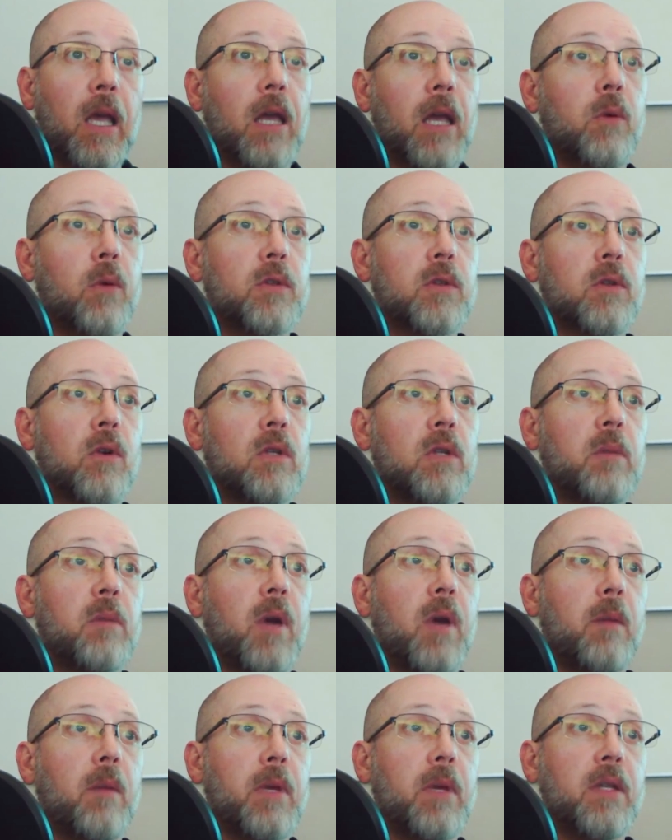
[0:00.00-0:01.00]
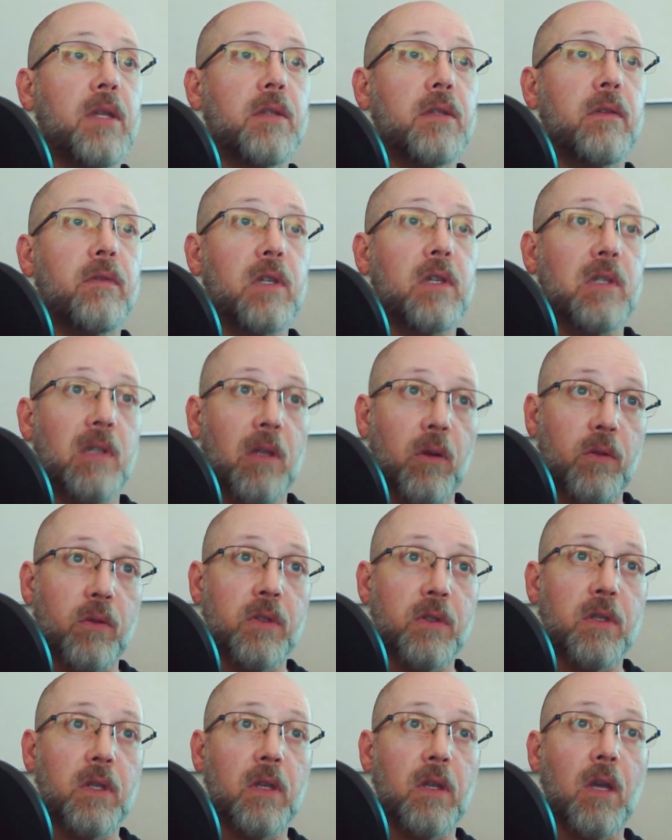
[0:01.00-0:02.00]
And it was only by means of these
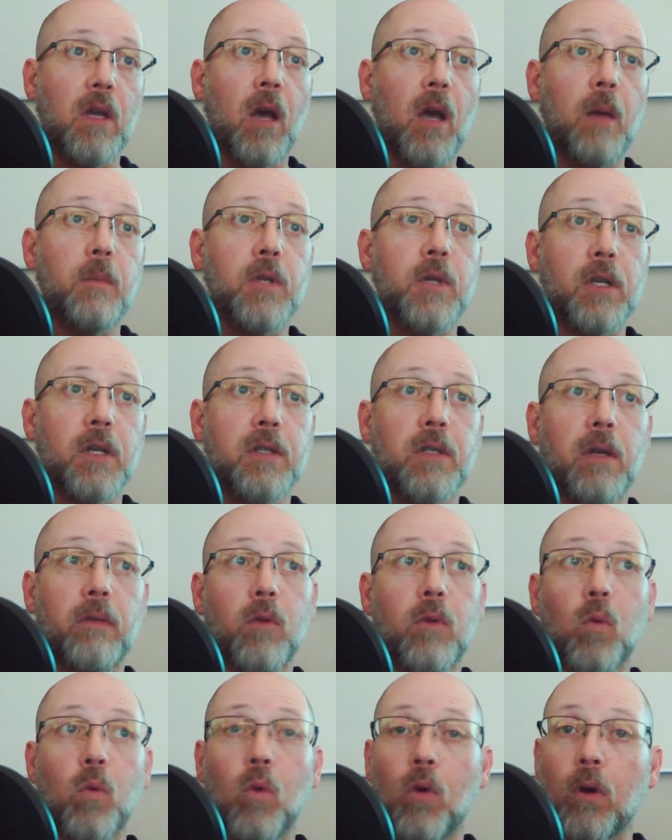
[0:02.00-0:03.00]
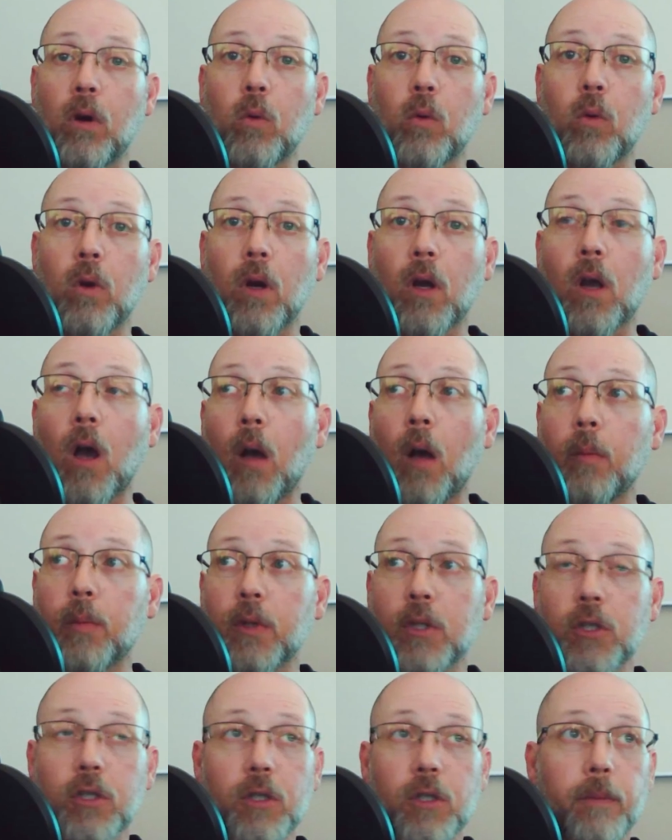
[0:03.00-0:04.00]
loans that the objects of the war were
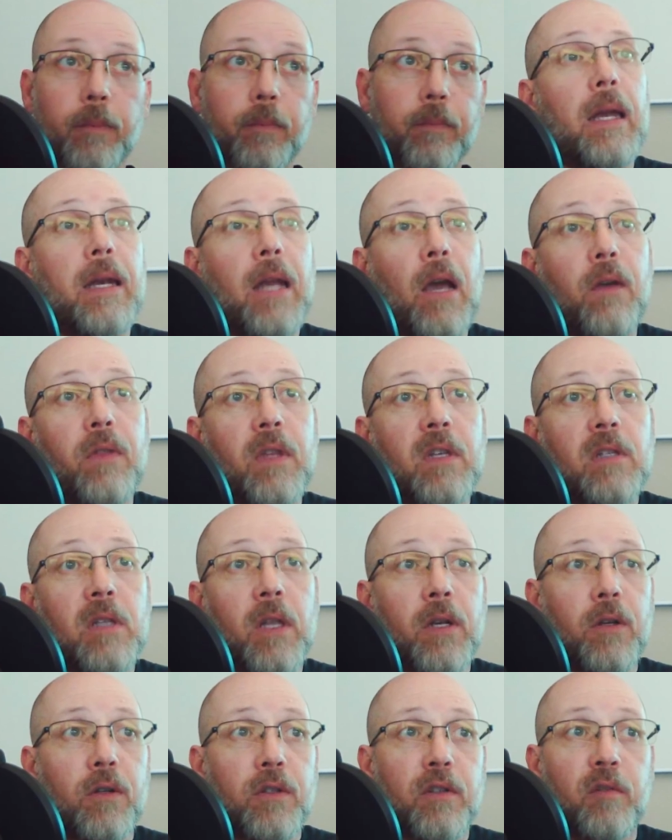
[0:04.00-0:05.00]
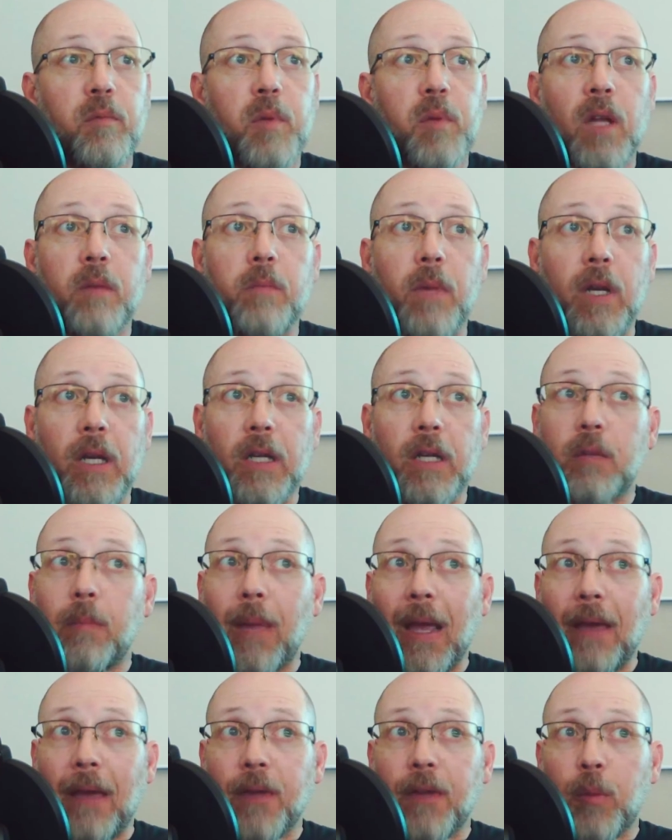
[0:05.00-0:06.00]
accomplished. And now these lenders of blood money
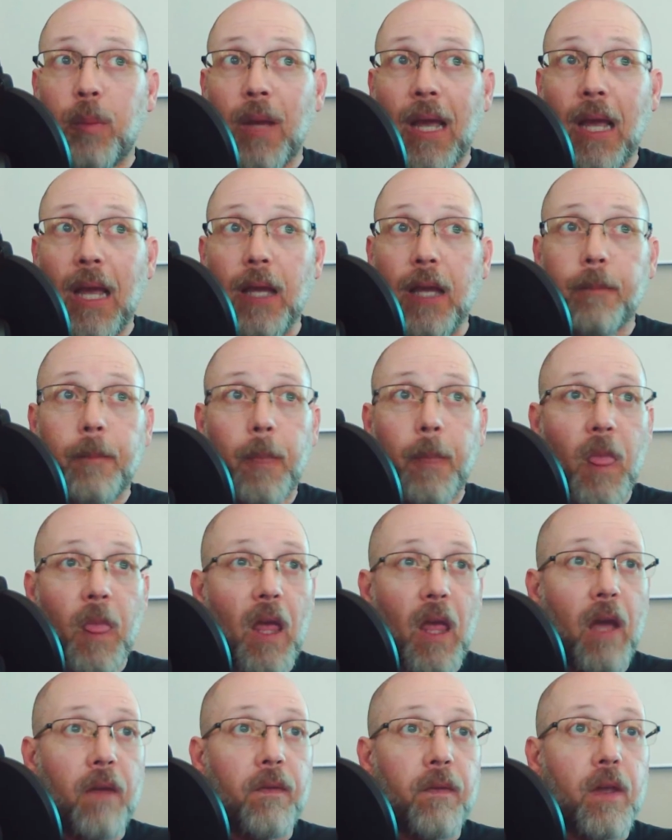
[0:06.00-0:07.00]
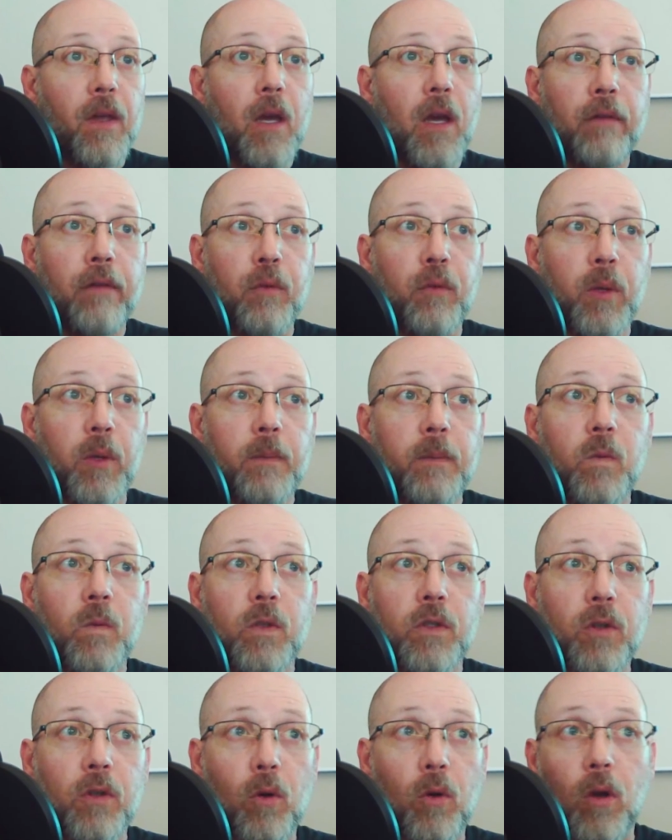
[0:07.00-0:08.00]
demand their pay, and the government,
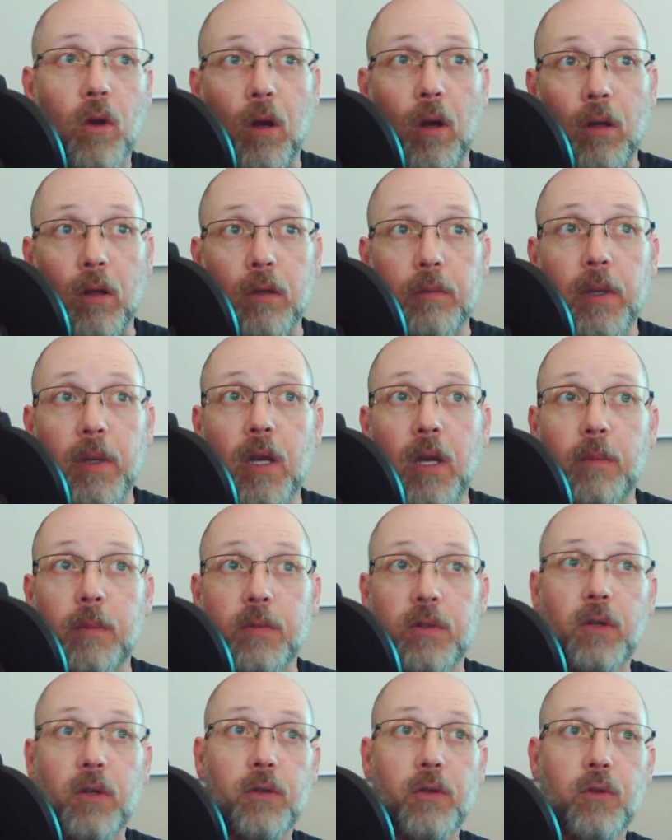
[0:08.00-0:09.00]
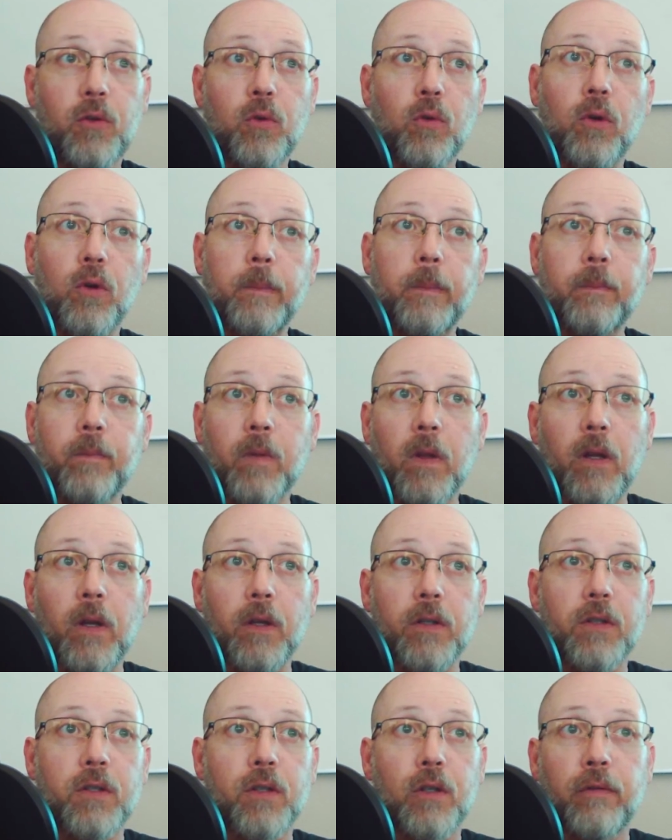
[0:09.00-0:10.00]
so-called, becomes their tool,
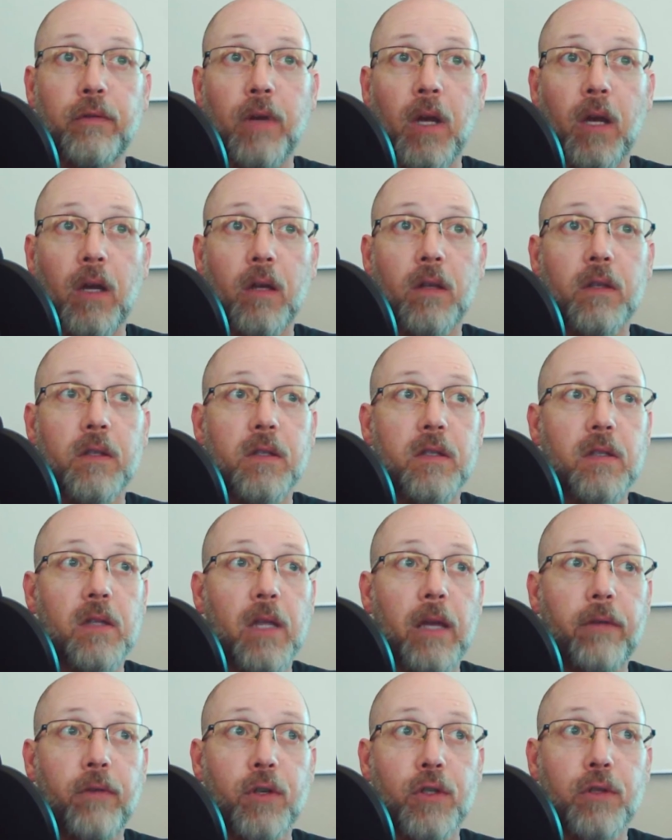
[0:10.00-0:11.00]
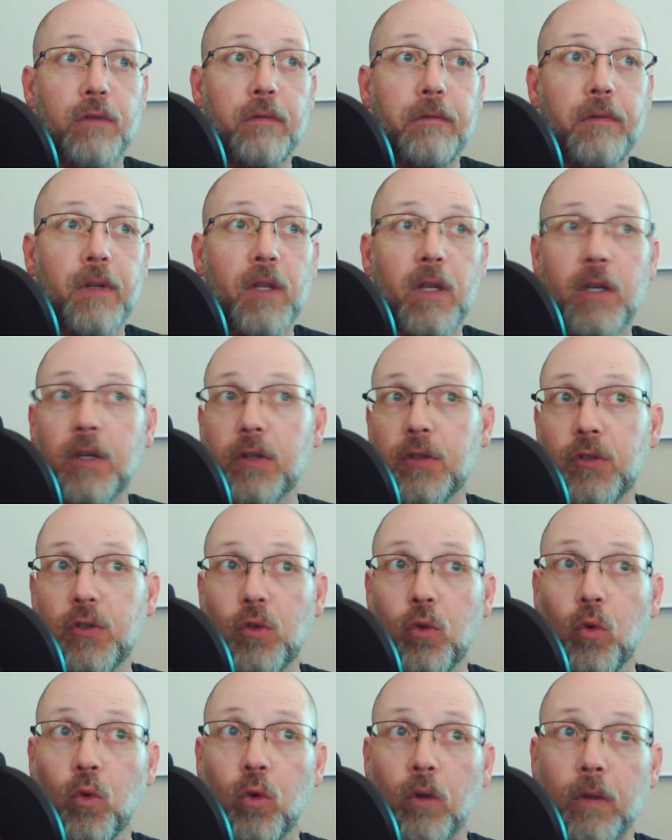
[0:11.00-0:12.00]
their servile, slavish, villainous
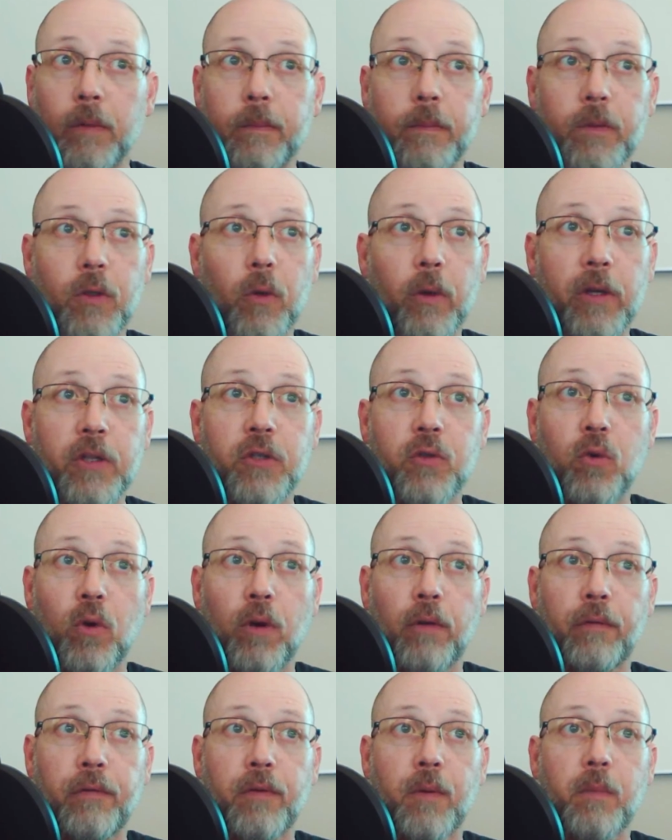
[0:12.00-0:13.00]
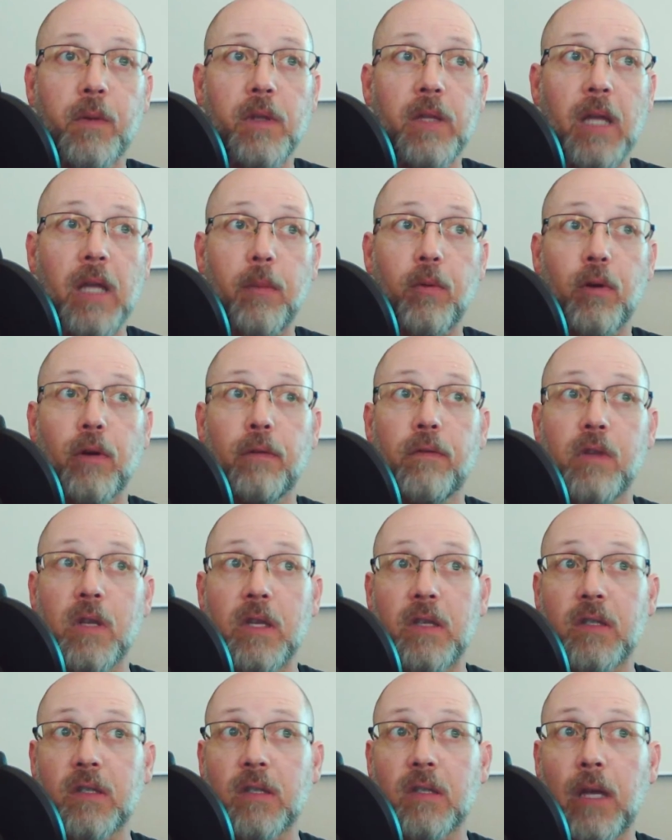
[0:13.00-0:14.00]
tool, to extort it from the labor of the
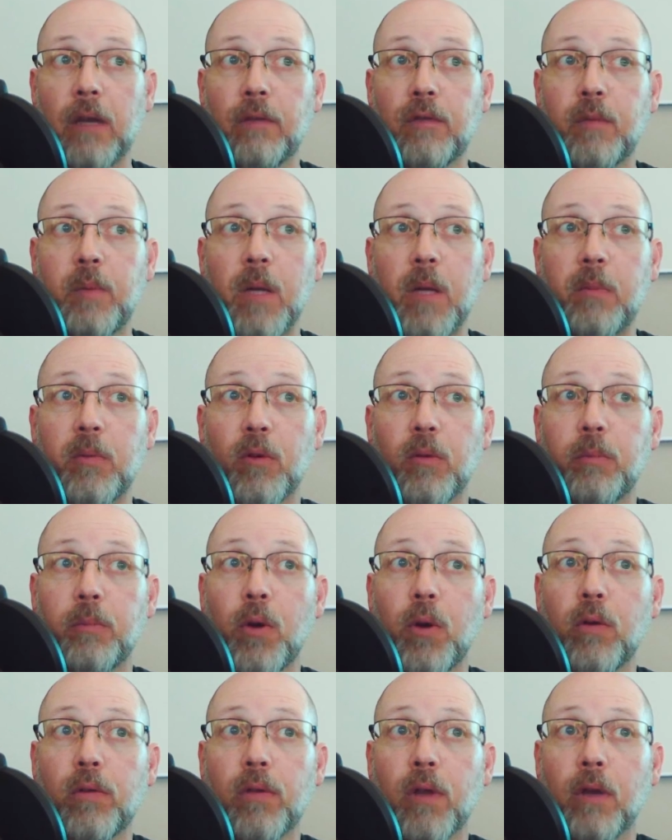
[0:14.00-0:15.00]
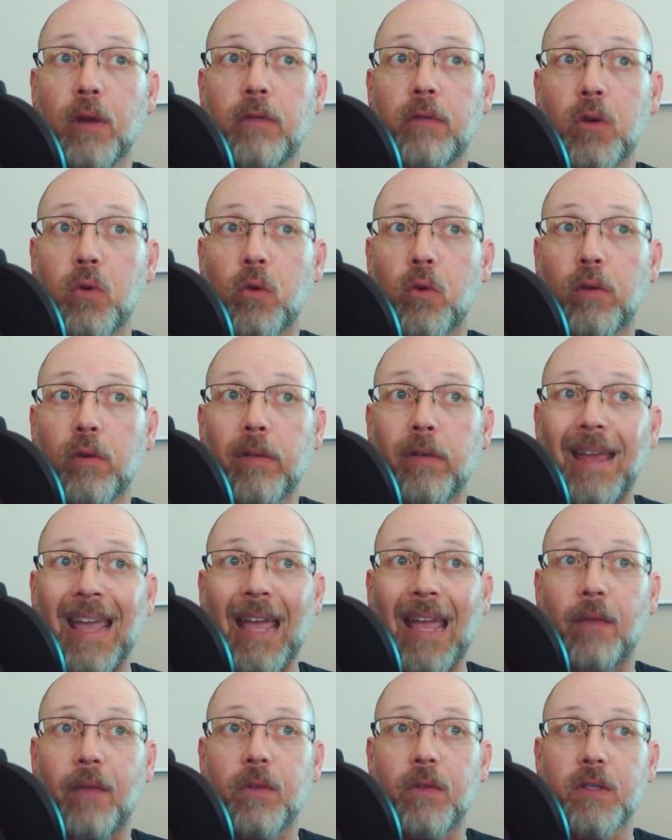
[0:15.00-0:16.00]
enslaved people both of the North
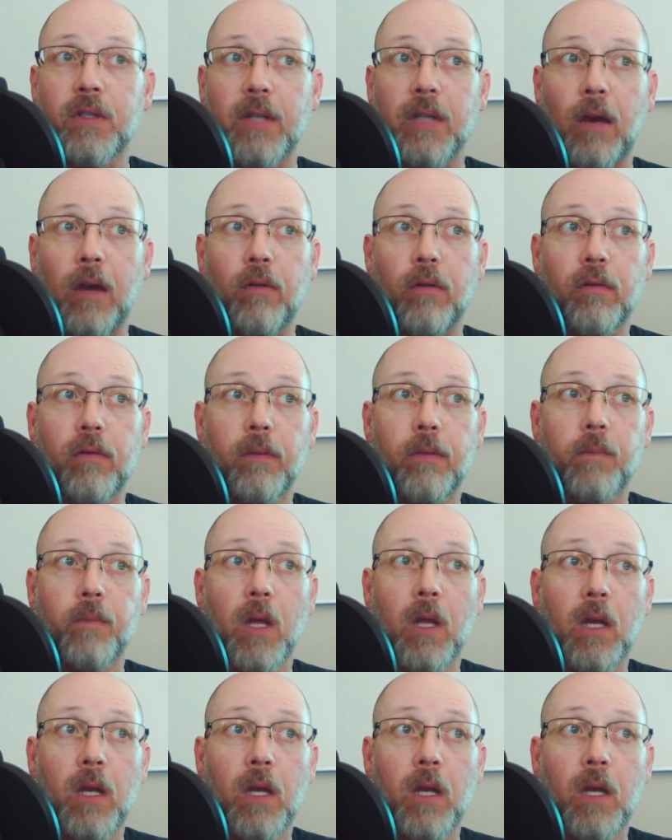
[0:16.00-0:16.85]
and the South.